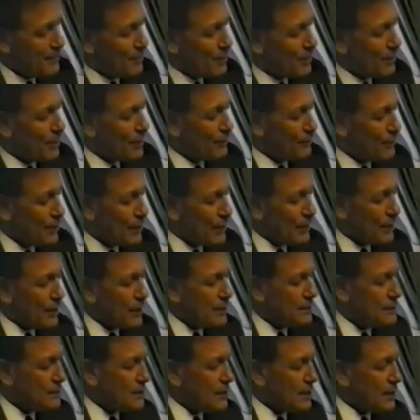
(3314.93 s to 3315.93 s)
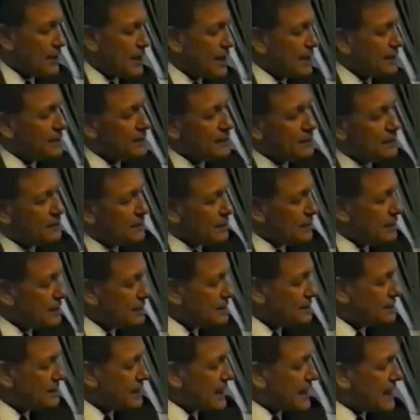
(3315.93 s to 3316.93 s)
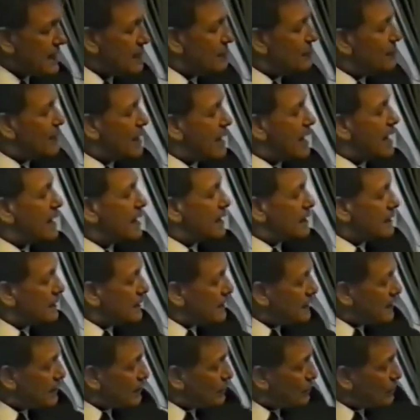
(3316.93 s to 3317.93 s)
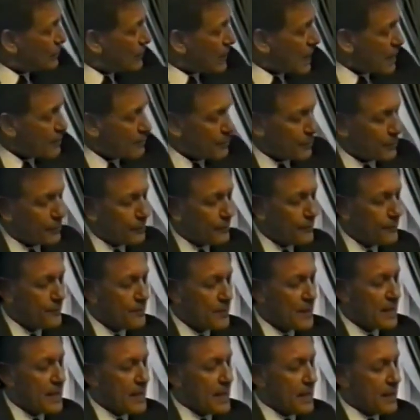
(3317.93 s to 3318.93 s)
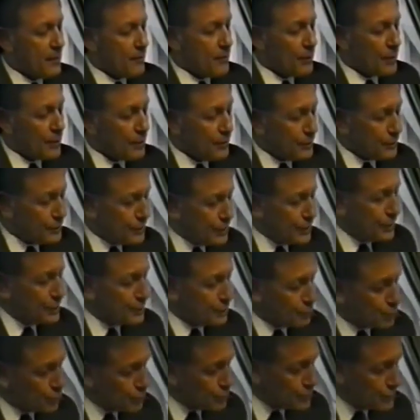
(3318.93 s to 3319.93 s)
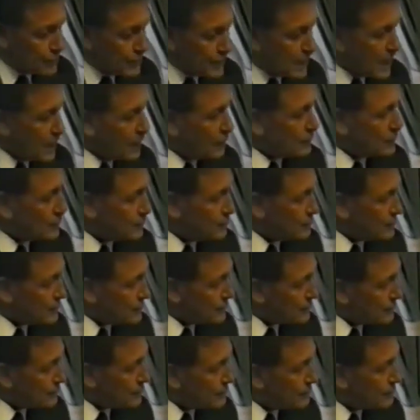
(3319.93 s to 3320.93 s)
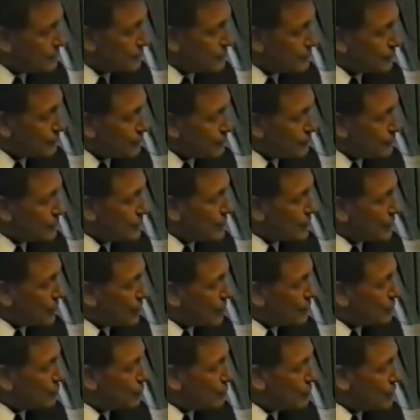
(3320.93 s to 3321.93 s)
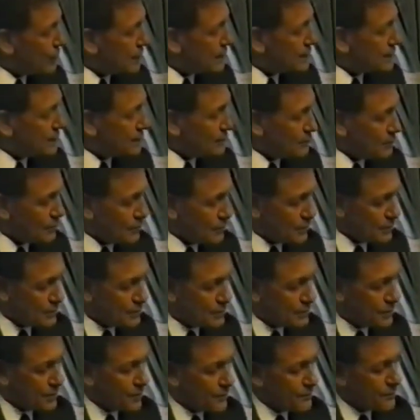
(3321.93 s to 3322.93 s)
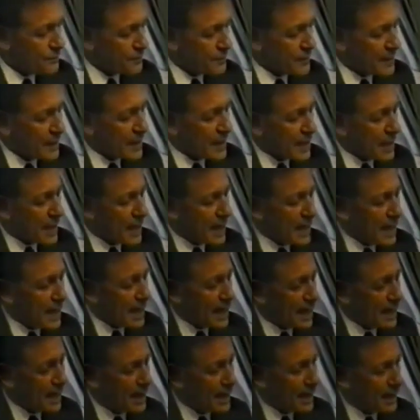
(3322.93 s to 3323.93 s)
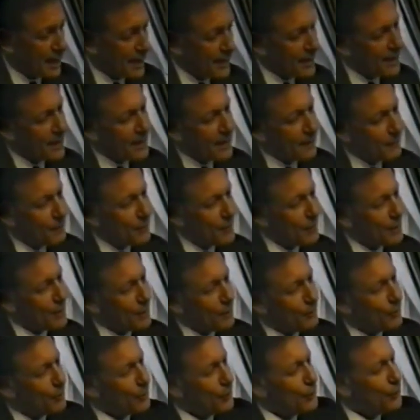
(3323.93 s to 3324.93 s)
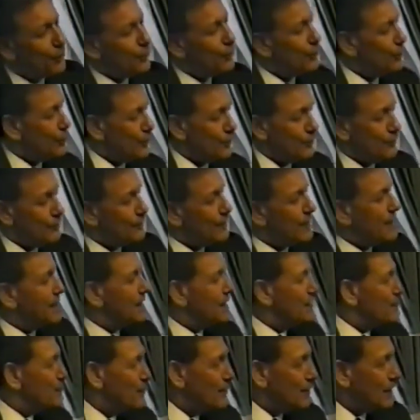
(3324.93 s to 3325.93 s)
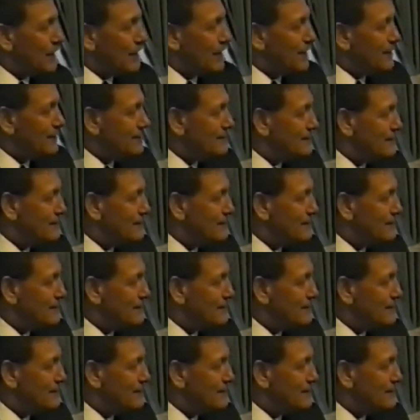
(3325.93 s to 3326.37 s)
But I realised I had to let it stand back and let it all happen because this was the ultimate that I'd worked towards. But I don't want to hurt anybody.